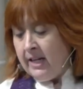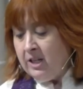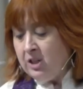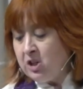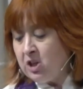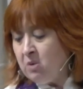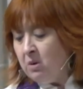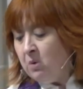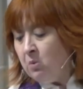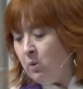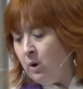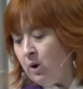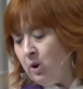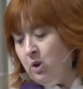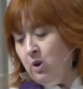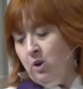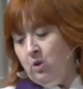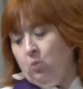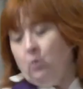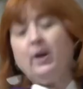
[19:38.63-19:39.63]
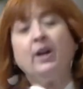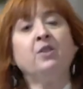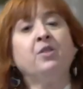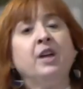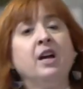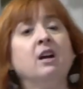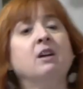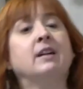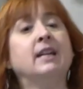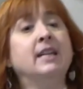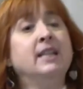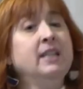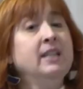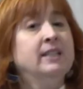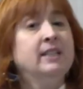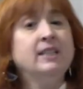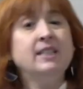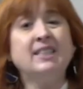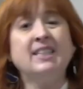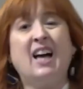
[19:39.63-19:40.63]
Into a world where there
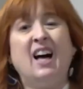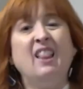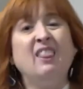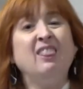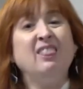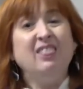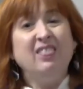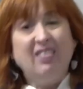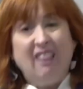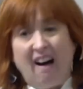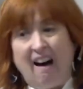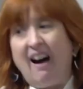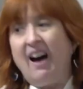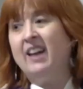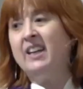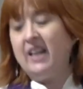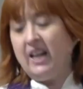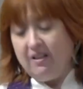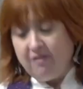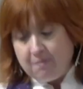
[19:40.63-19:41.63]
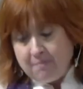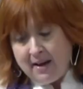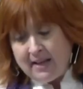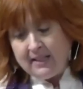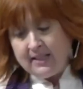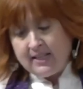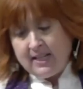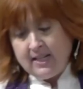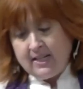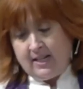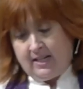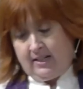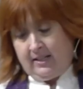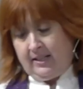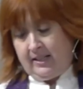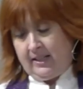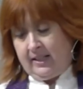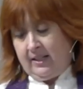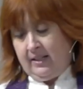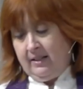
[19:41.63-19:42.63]
is a lot of
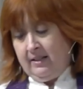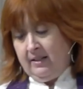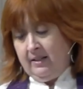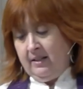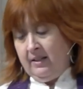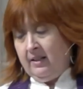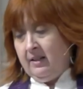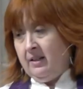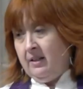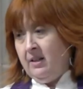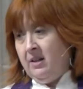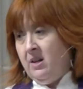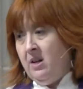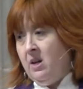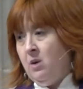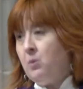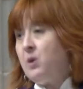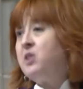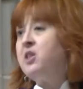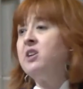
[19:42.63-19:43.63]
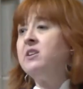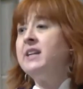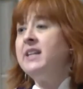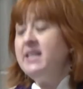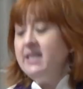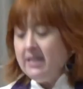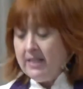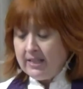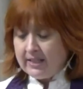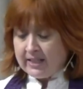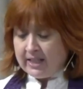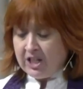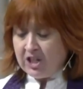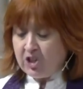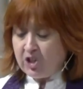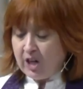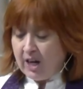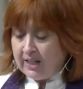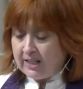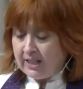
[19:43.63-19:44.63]
messiness, where there is
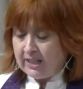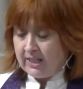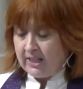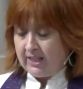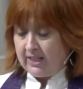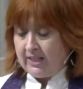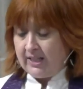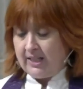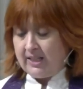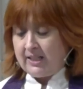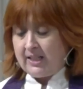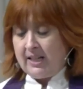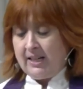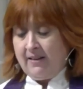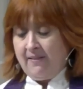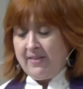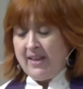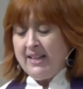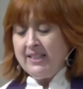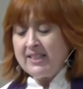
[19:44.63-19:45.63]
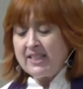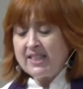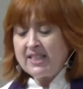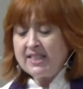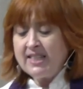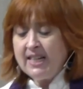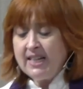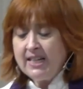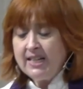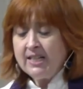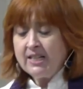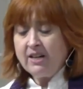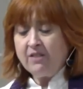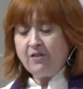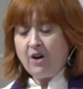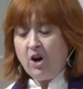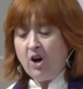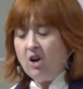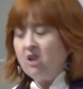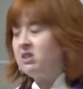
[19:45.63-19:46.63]
injustice and sin
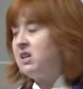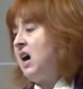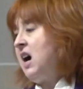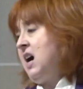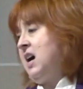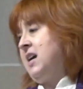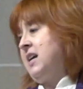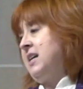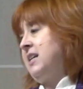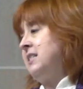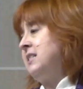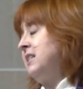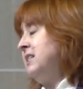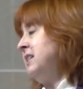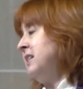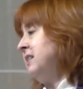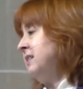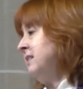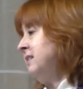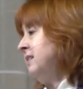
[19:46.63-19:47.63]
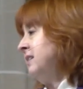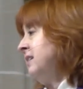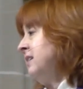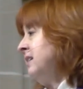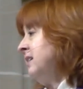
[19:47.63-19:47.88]
of all kind